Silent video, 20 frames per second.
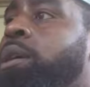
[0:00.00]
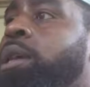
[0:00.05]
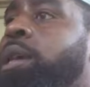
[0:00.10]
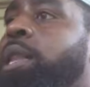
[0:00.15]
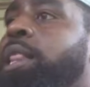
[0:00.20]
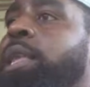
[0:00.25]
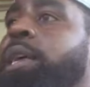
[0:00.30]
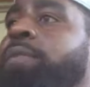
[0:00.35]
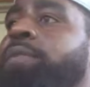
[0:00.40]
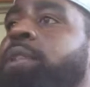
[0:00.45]

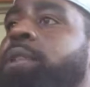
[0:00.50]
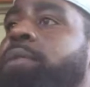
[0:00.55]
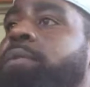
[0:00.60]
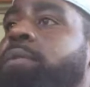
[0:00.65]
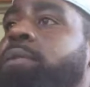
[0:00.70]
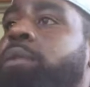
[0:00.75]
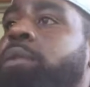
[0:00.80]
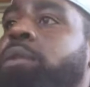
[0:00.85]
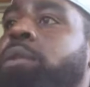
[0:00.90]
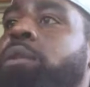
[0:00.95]
Cleveland,
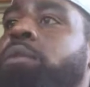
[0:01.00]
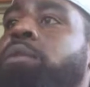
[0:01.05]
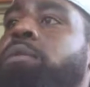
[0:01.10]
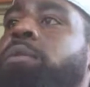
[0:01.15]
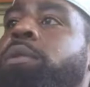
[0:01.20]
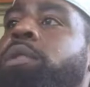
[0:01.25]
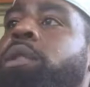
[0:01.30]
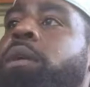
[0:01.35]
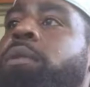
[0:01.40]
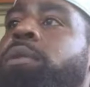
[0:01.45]
they're
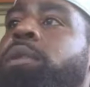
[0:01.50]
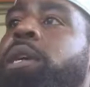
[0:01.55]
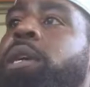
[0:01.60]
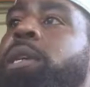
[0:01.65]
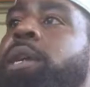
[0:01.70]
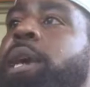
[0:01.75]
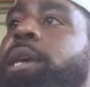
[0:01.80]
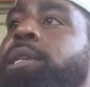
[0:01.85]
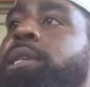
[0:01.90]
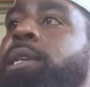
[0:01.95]
2-13
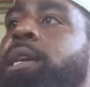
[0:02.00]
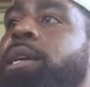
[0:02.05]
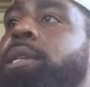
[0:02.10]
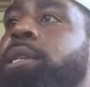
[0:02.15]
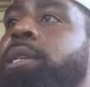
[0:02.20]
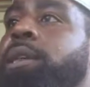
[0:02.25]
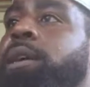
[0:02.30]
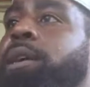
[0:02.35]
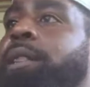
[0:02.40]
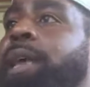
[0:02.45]
ATS
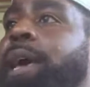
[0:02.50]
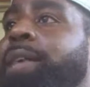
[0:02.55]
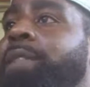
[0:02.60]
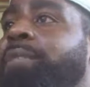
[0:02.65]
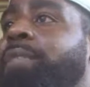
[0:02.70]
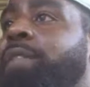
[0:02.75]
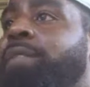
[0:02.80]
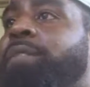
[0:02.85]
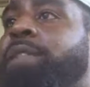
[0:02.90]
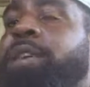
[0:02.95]
in their last
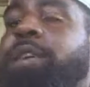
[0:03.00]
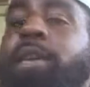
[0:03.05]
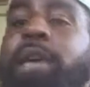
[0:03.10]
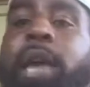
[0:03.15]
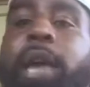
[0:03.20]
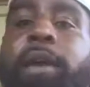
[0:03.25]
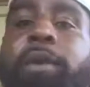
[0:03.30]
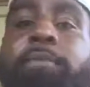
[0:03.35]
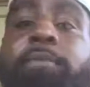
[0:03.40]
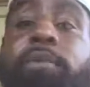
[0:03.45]
15
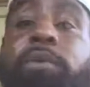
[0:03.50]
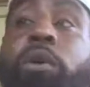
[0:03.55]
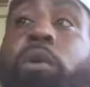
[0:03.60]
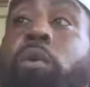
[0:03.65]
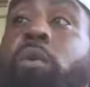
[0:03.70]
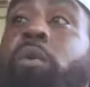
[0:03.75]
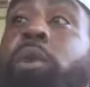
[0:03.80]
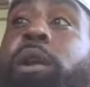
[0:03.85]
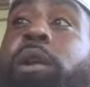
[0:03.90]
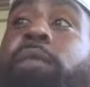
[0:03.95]
games.
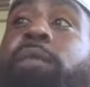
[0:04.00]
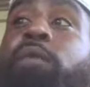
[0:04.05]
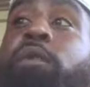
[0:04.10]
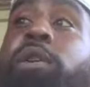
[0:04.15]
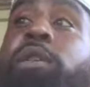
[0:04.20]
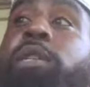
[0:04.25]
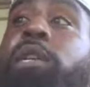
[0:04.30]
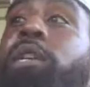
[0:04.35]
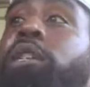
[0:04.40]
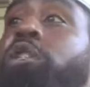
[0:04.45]

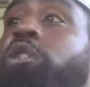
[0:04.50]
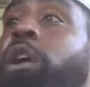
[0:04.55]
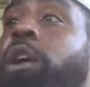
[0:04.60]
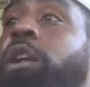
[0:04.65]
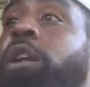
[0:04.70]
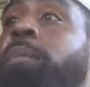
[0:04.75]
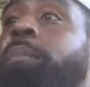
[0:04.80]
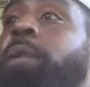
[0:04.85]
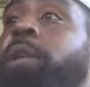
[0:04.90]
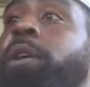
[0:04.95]
1-14 straight
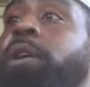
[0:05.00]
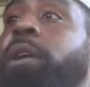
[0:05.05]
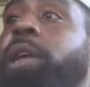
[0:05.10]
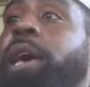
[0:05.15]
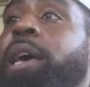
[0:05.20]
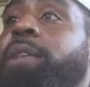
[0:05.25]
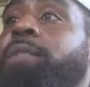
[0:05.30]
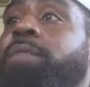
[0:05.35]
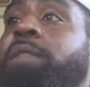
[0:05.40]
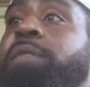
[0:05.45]
up in their
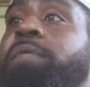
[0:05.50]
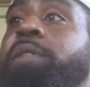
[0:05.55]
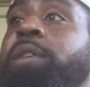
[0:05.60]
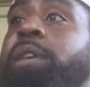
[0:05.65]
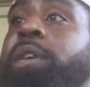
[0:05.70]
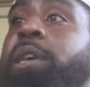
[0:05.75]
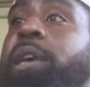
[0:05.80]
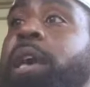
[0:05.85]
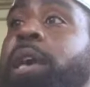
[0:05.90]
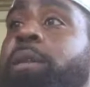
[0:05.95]
last
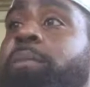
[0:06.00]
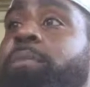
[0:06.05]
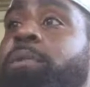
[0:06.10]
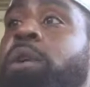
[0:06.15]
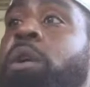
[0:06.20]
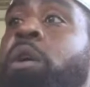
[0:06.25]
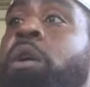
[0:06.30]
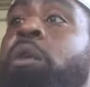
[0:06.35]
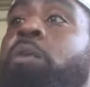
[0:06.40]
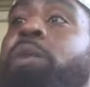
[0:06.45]
15 games.
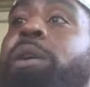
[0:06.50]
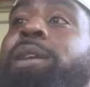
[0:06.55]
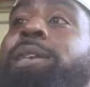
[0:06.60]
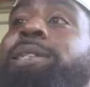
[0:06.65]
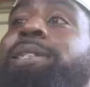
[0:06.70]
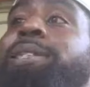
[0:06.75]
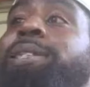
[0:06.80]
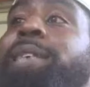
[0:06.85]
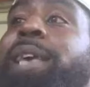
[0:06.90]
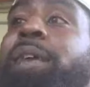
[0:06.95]

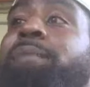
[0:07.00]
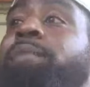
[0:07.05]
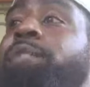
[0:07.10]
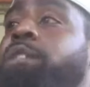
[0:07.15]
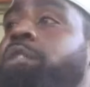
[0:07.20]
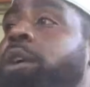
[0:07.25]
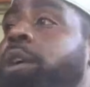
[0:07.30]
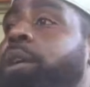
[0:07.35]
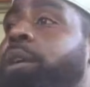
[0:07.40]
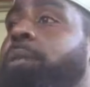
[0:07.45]
1-7
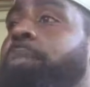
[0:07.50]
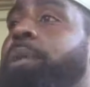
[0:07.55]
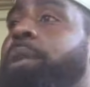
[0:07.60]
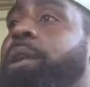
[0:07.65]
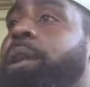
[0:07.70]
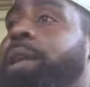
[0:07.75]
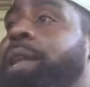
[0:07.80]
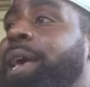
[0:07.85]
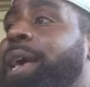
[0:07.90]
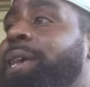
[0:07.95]
straight up in
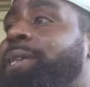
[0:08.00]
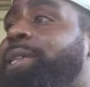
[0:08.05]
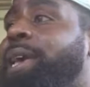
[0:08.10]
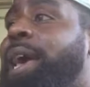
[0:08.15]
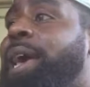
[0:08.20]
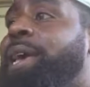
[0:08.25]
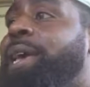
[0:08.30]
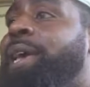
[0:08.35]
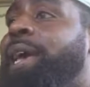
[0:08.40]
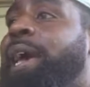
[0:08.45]
their last
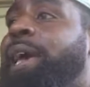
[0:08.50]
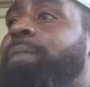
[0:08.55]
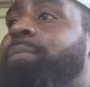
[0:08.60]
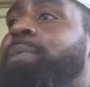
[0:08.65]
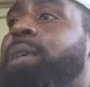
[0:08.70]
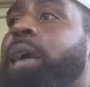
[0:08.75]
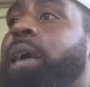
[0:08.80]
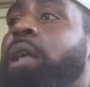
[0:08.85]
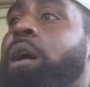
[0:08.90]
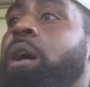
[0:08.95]
8 games
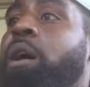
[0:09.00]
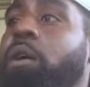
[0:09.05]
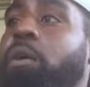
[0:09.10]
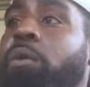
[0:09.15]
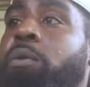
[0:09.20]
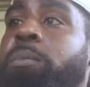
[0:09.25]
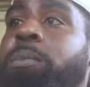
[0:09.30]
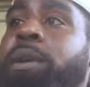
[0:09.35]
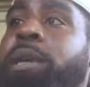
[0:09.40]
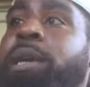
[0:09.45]
at
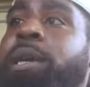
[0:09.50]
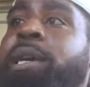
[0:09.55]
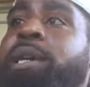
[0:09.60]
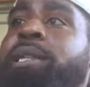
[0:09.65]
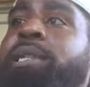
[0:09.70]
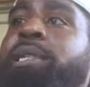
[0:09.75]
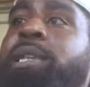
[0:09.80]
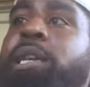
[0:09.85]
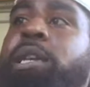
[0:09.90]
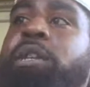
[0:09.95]
home.
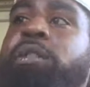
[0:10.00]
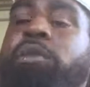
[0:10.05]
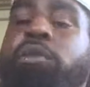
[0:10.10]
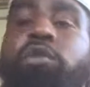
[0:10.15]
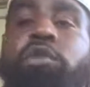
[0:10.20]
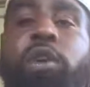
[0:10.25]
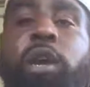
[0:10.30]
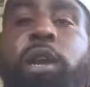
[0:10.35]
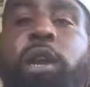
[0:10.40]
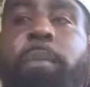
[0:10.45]
10-2 straight